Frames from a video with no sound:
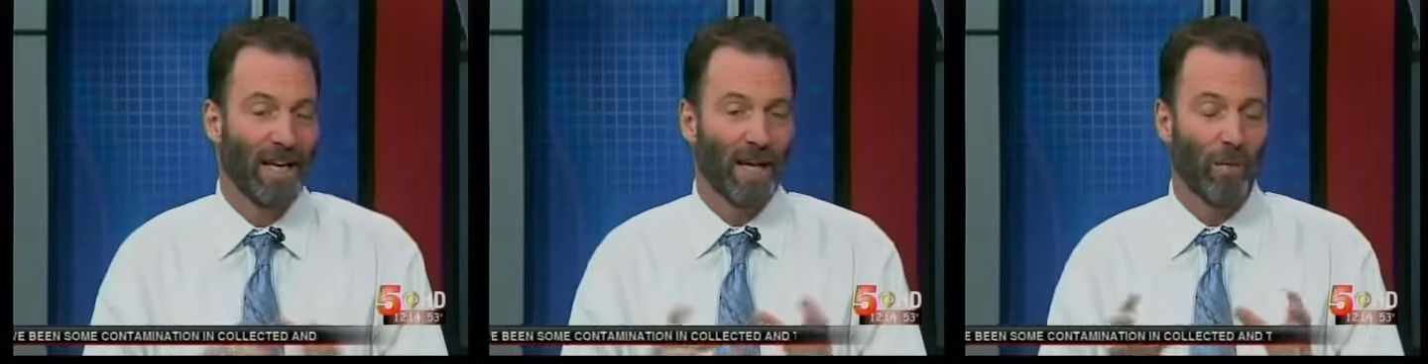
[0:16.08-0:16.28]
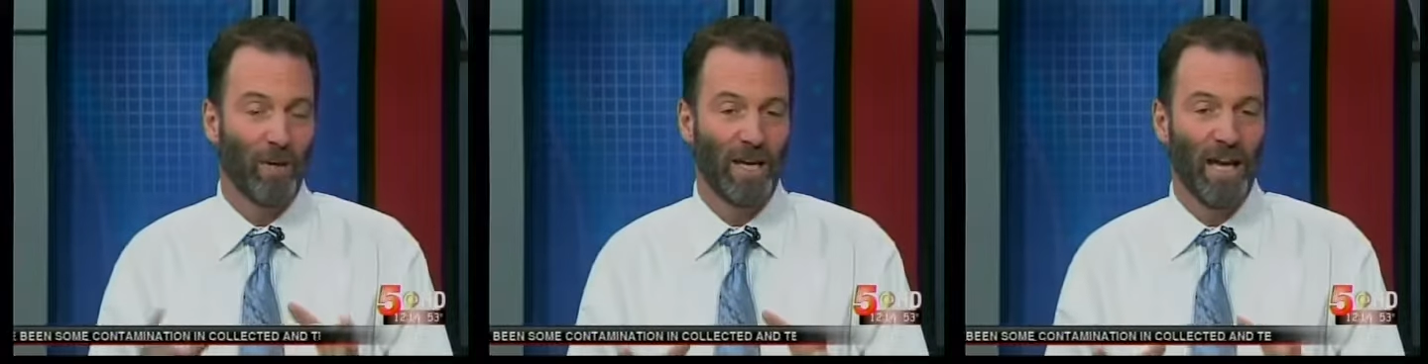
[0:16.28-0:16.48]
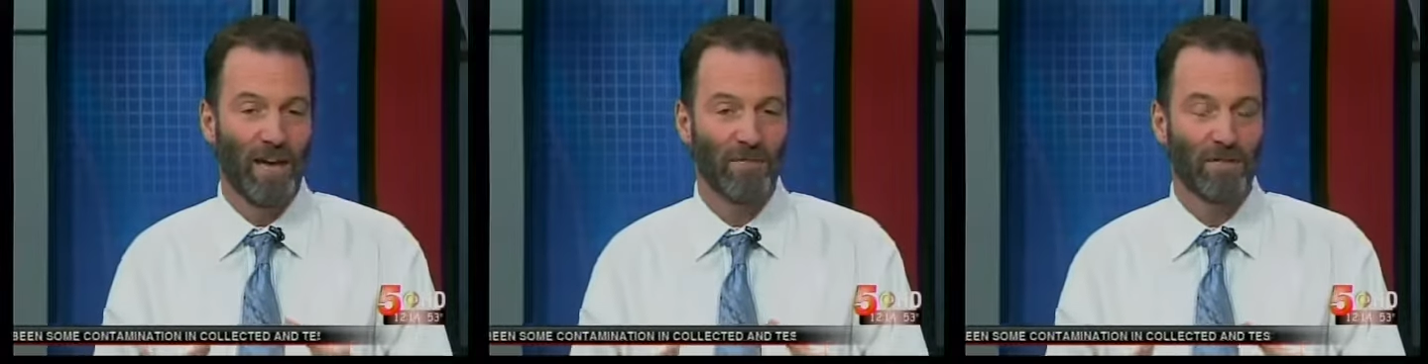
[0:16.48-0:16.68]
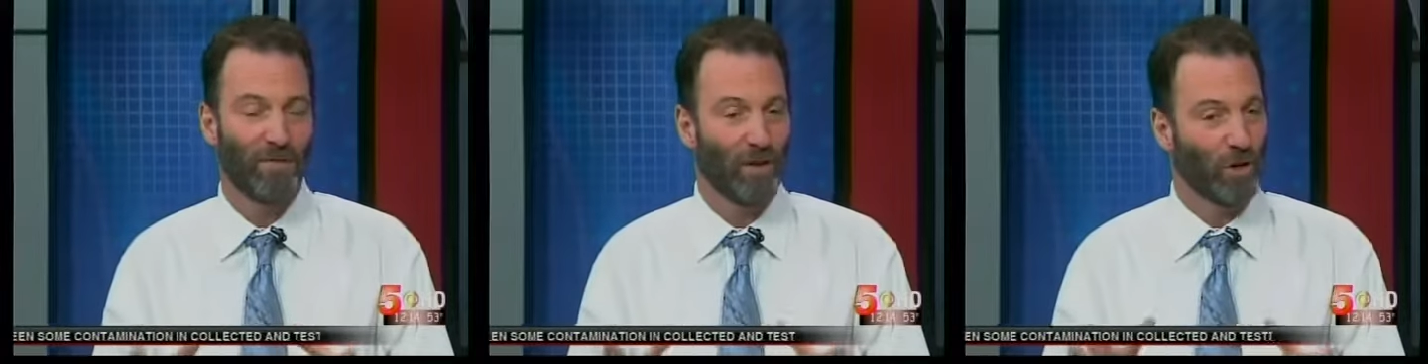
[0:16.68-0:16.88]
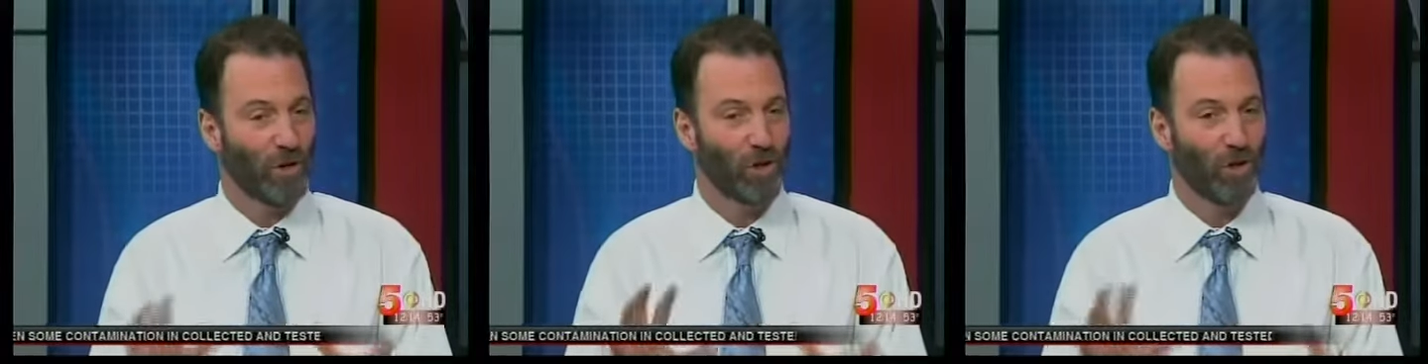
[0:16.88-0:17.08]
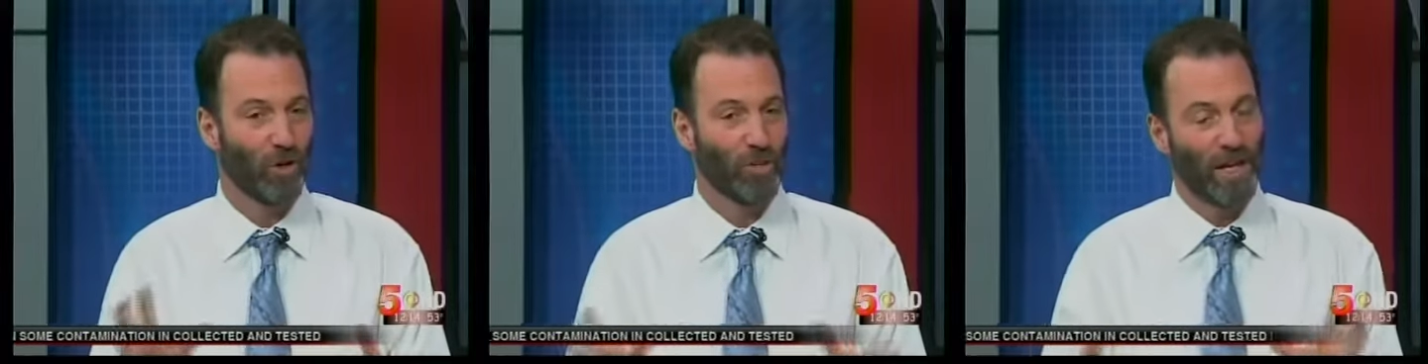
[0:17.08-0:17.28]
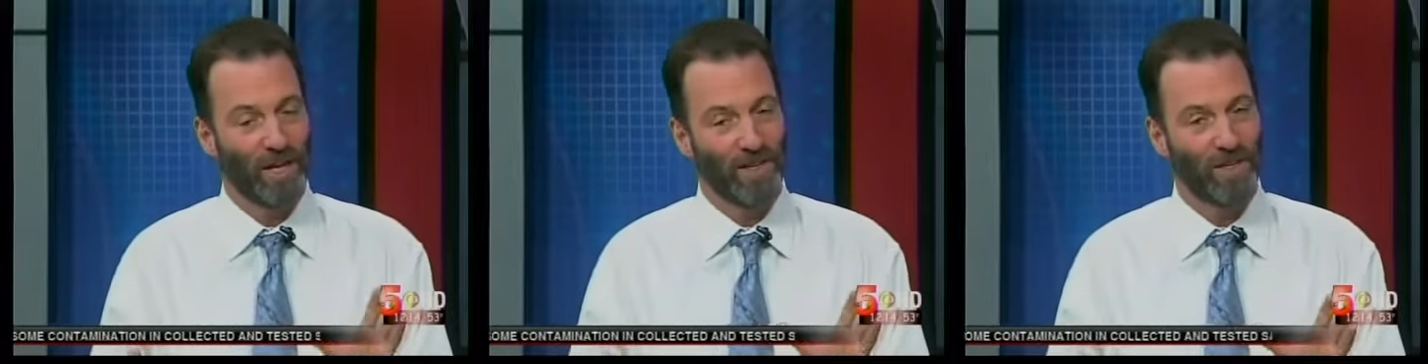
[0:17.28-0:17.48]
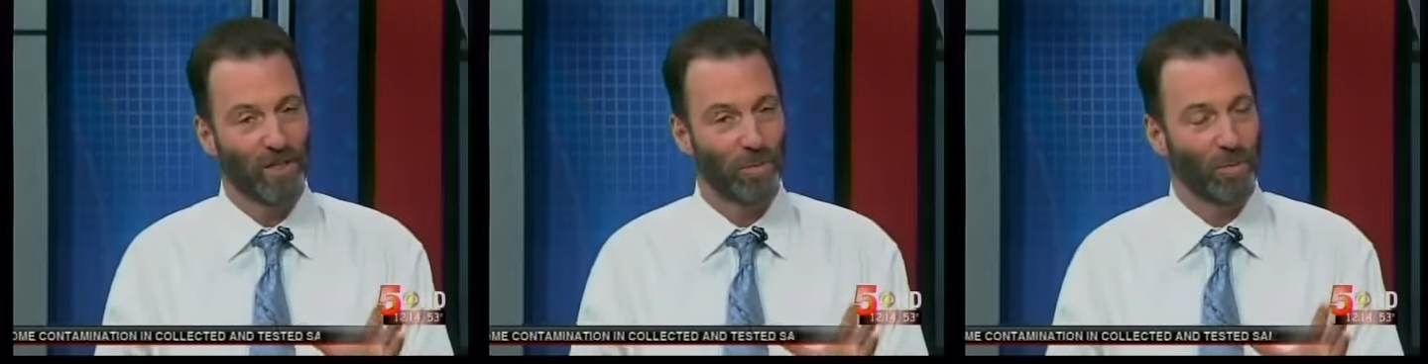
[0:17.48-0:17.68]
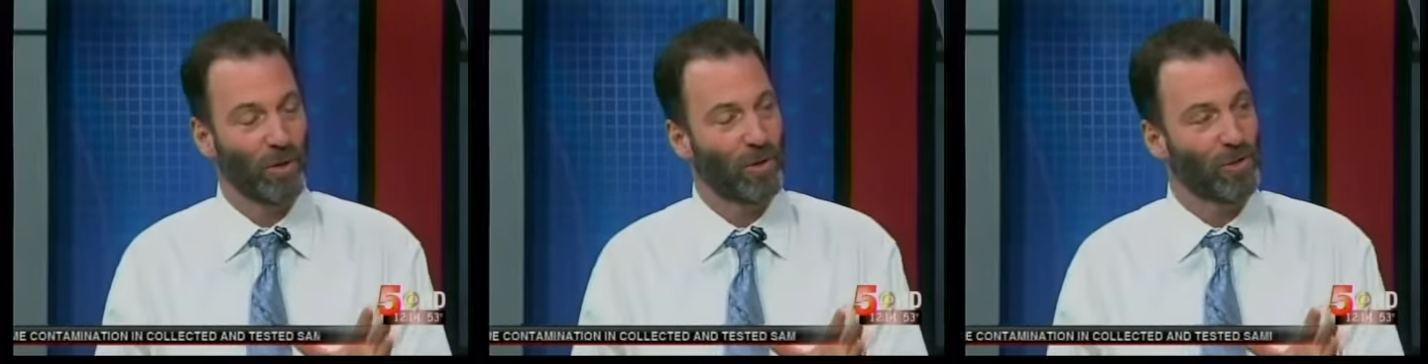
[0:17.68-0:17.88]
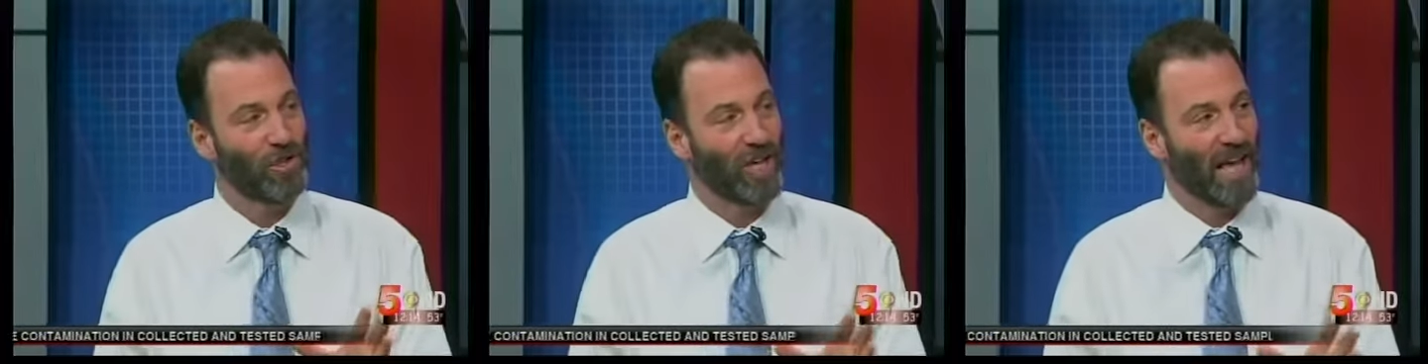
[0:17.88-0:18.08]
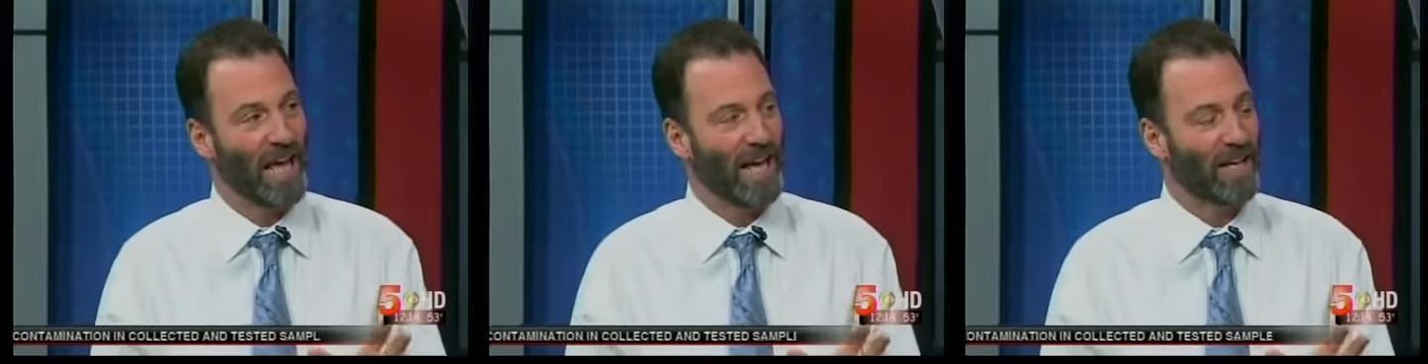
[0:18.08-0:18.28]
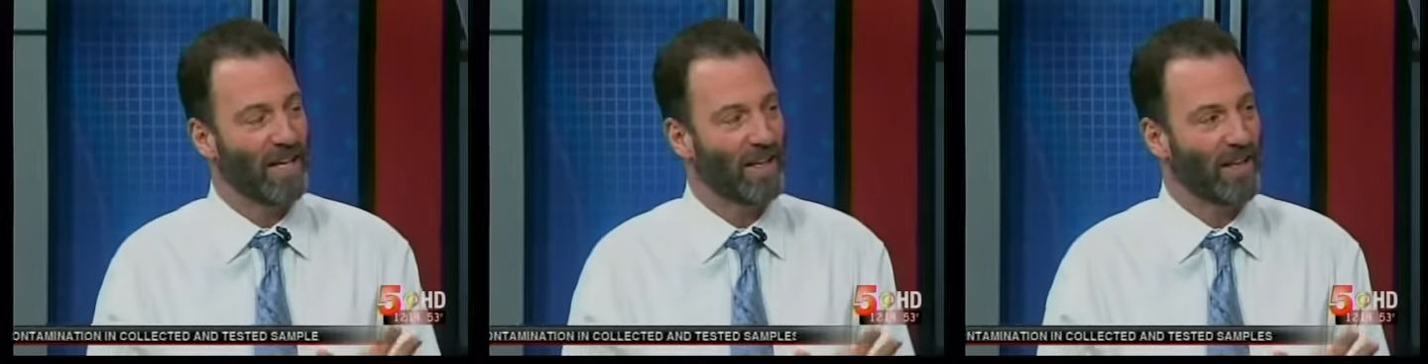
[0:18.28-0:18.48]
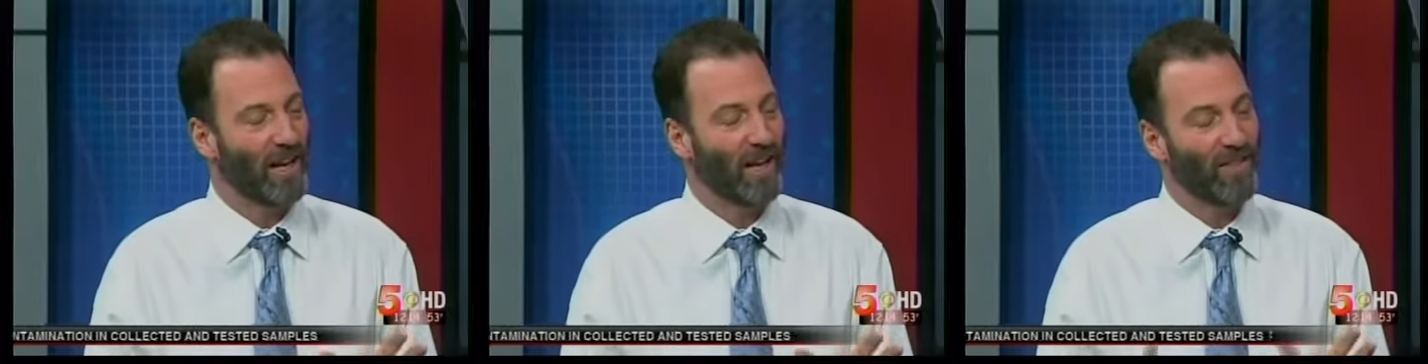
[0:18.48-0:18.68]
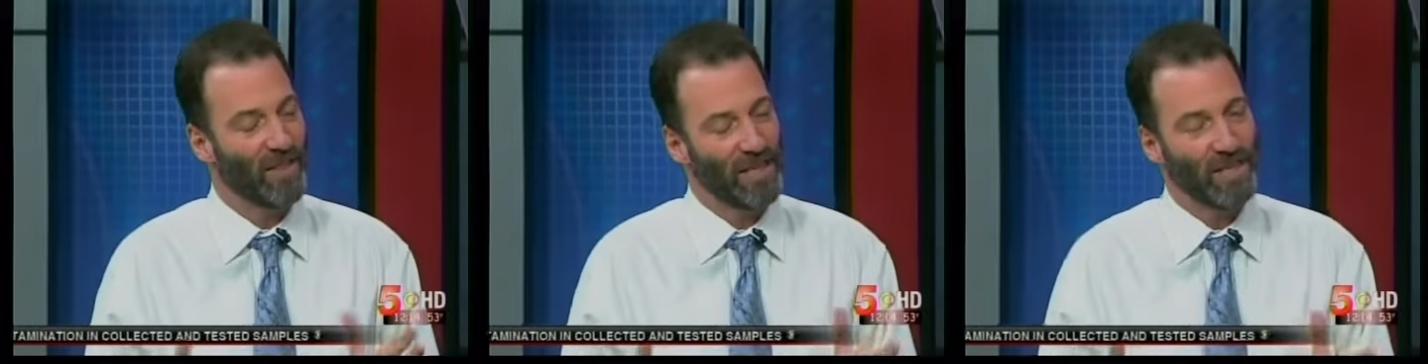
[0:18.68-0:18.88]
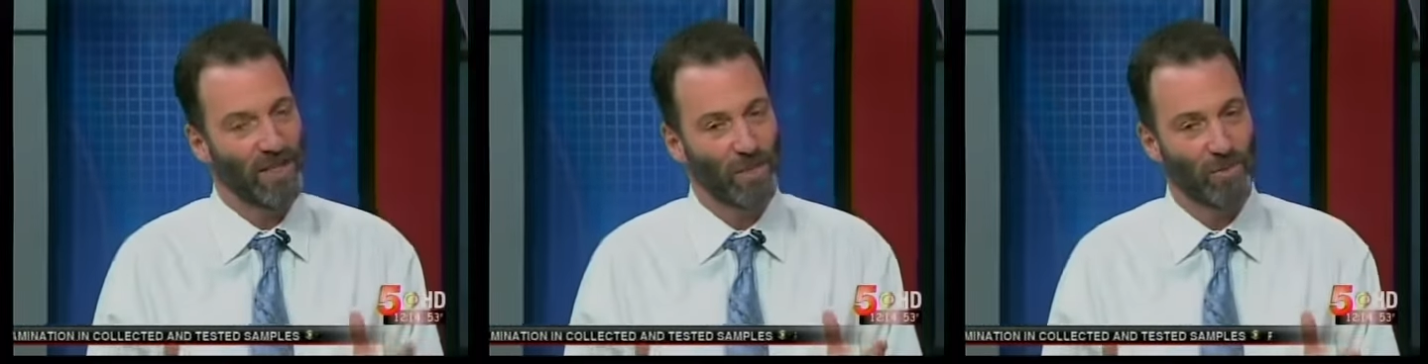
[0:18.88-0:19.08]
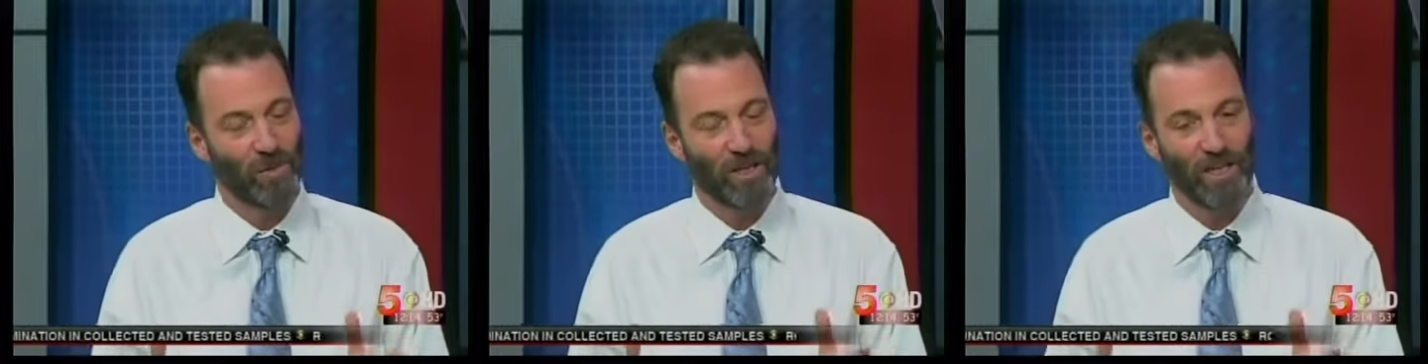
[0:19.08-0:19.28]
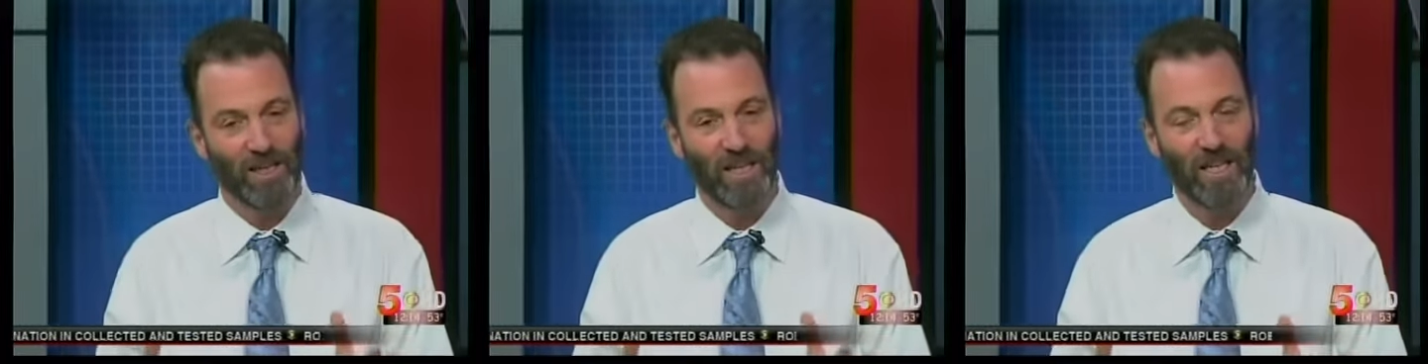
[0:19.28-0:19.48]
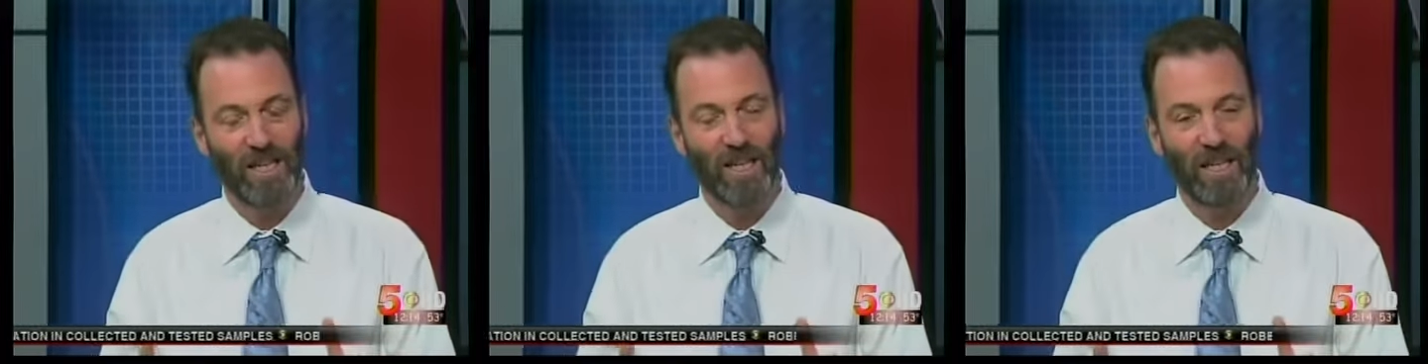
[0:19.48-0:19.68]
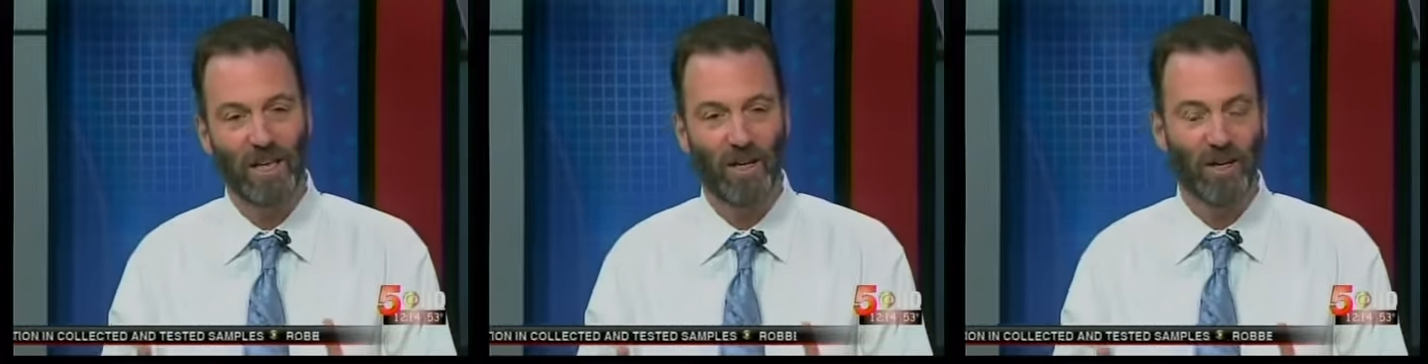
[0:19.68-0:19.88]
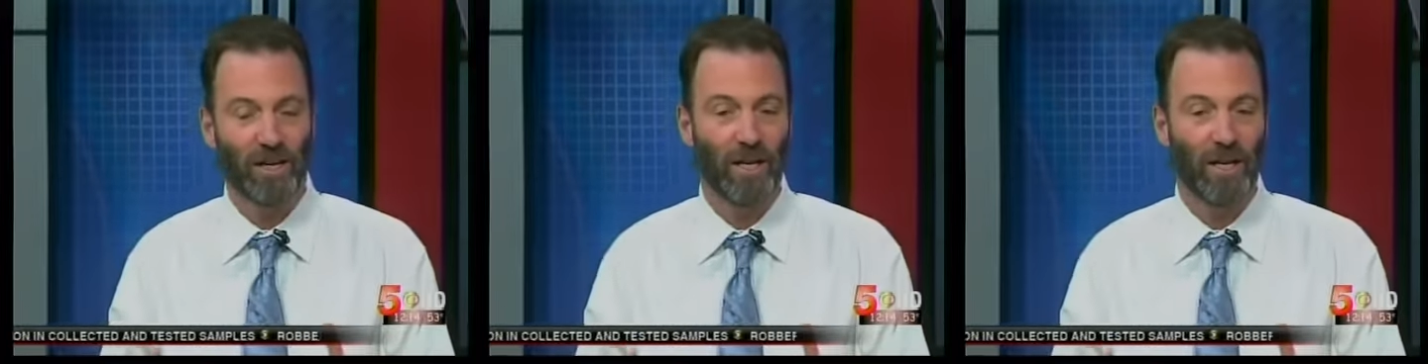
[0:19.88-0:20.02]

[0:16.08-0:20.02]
And we have a functional medicine approach to acne that I think is really the key here.